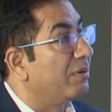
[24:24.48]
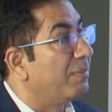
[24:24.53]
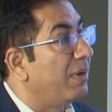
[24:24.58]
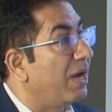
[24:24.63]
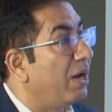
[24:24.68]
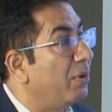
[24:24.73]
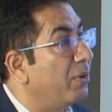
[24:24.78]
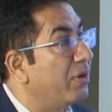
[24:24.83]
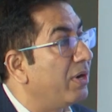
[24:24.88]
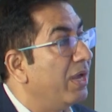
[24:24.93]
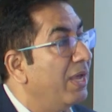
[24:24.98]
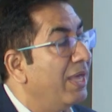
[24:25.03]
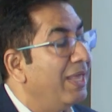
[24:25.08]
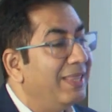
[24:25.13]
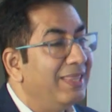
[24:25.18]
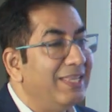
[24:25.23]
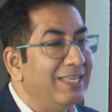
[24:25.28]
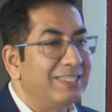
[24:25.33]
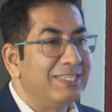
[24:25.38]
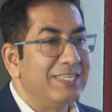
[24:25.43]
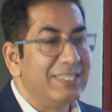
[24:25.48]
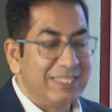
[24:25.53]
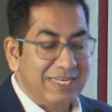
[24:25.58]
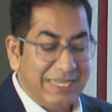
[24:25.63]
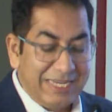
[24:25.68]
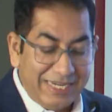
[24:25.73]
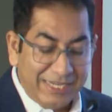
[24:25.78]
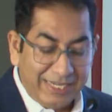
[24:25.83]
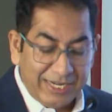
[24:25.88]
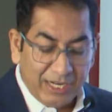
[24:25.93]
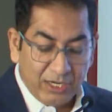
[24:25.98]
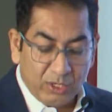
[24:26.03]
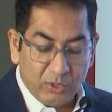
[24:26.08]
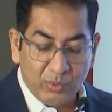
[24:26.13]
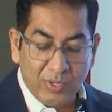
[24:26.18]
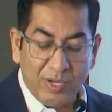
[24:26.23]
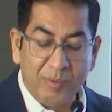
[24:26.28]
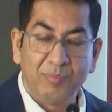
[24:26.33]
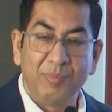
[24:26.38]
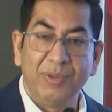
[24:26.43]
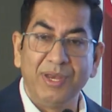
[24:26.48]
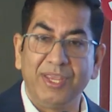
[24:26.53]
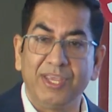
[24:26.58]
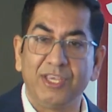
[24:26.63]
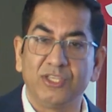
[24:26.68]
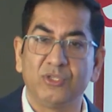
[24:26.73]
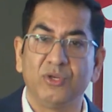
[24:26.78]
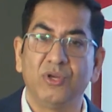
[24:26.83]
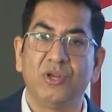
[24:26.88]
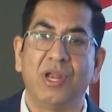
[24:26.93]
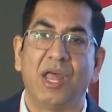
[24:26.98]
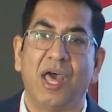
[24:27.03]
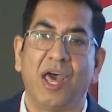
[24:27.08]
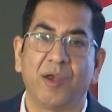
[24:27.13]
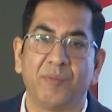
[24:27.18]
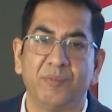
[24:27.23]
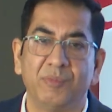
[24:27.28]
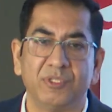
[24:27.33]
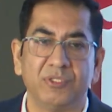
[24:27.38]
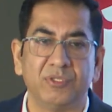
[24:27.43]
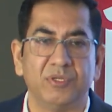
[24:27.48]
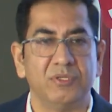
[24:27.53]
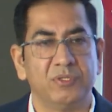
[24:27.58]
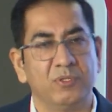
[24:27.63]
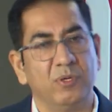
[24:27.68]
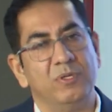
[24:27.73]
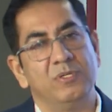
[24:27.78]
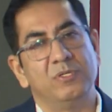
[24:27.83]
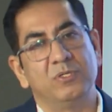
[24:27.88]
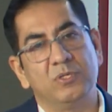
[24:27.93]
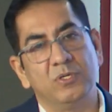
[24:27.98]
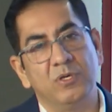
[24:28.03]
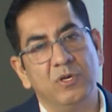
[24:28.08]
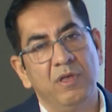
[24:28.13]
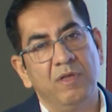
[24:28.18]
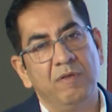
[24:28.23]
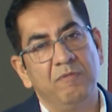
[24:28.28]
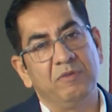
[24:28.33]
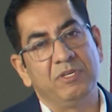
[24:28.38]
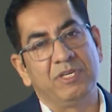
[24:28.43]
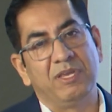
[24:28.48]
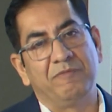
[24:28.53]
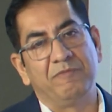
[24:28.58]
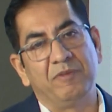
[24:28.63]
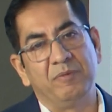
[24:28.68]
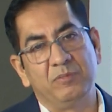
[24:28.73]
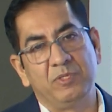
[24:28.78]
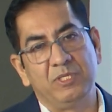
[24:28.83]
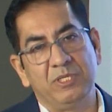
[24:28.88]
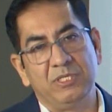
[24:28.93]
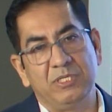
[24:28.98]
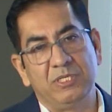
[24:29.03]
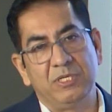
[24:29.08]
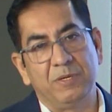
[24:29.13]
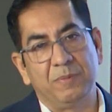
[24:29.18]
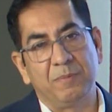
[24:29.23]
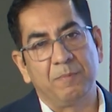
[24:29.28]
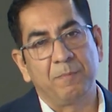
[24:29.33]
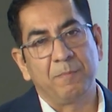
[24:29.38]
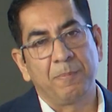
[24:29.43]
about, this is leading to implication on our business also, which is FMCG.